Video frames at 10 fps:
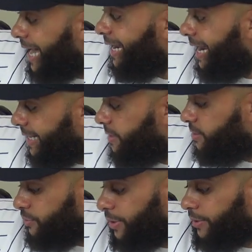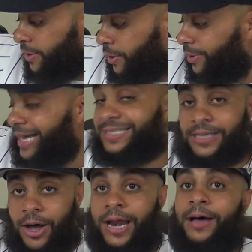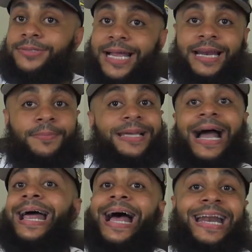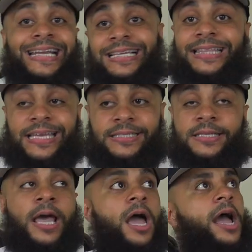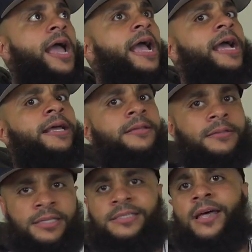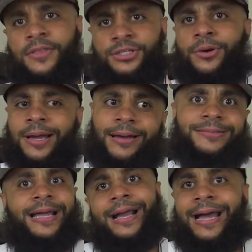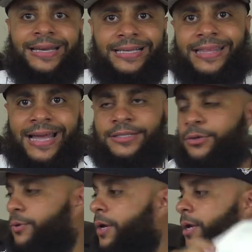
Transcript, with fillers: I like this joint. Yo, when I saw it, I was like, let me, I, I need this. And this other joint, I was like, I need that too.